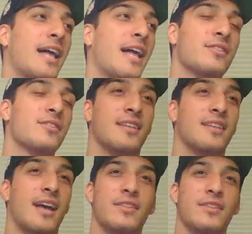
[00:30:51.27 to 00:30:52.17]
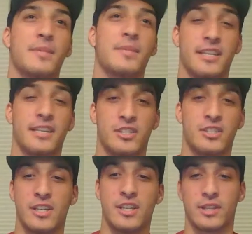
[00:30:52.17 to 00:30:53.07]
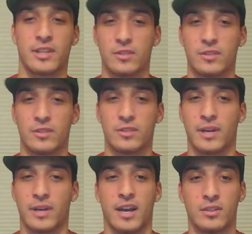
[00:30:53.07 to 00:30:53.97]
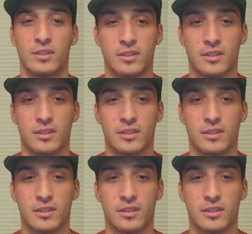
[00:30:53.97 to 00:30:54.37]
I don't think anybody thinks the Seahawks are that good right now.